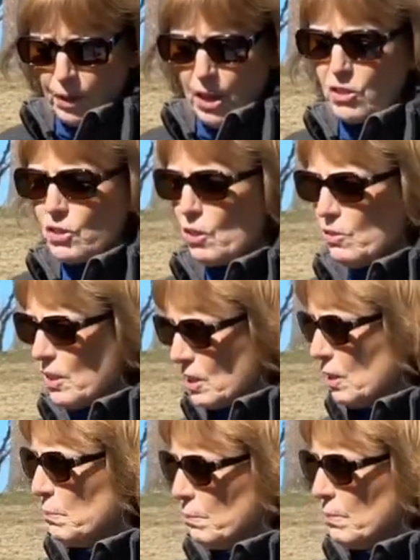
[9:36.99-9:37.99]
And so this
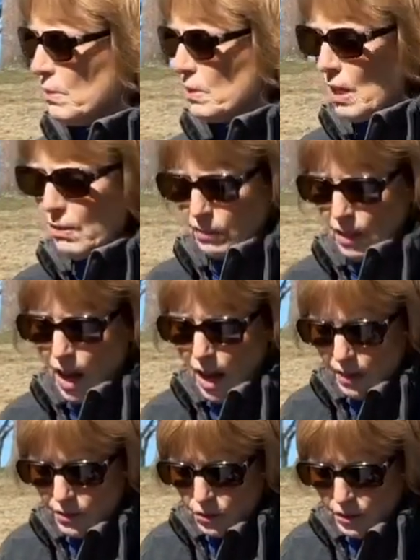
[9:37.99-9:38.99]
can save lives.